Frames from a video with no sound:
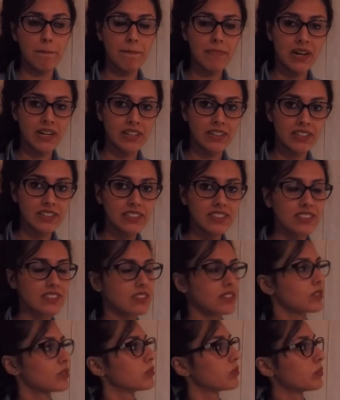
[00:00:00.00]

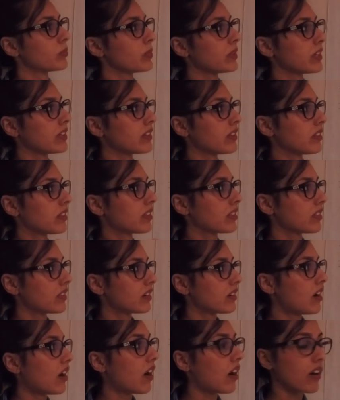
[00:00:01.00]
But with
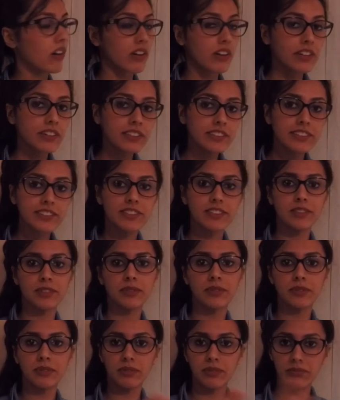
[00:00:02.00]
HAART,
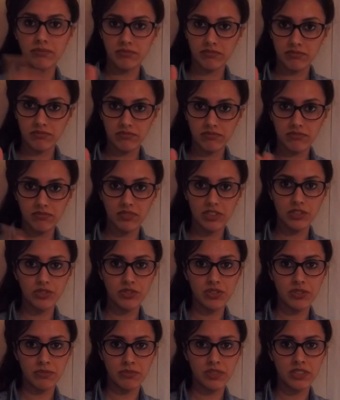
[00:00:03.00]
so the
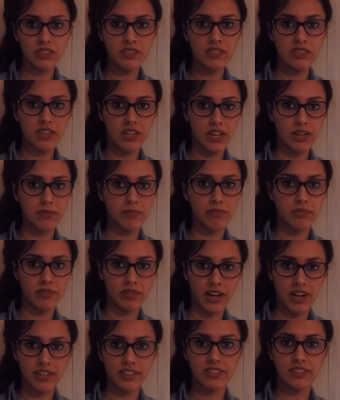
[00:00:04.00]
treatment,
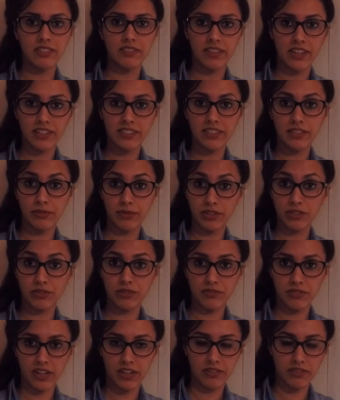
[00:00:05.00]
hyperactive
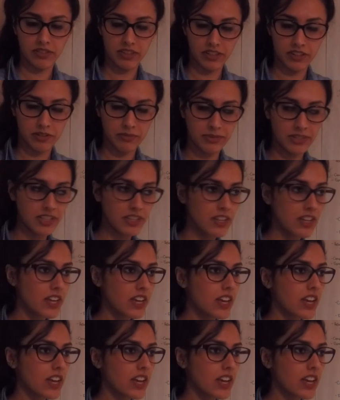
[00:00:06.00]
antiretroviral therapy,